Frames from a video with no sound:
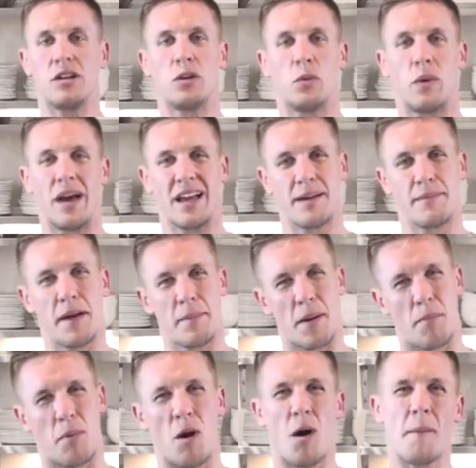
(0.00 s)
any way I can make
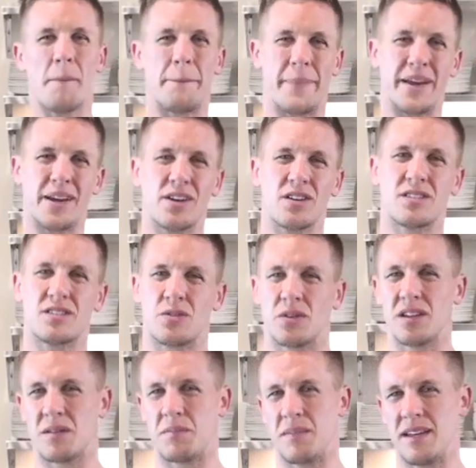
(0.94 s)
my palm bigger to
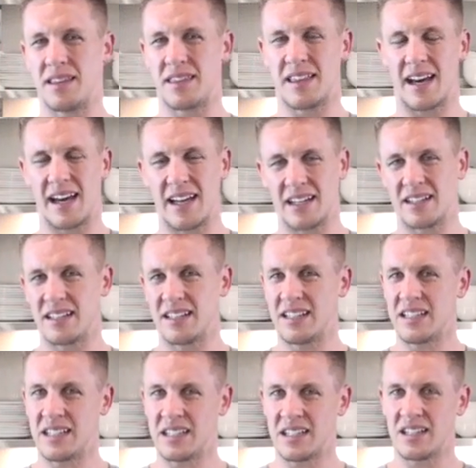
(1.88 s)
really meet that
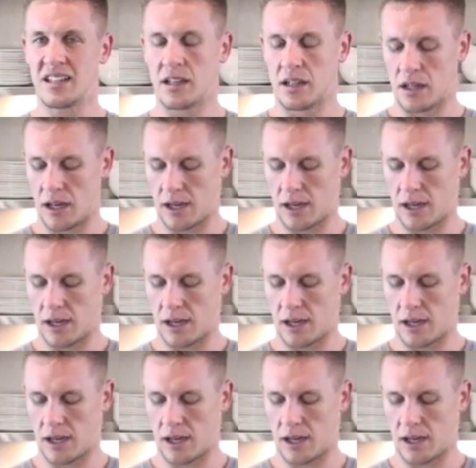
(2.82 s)
need?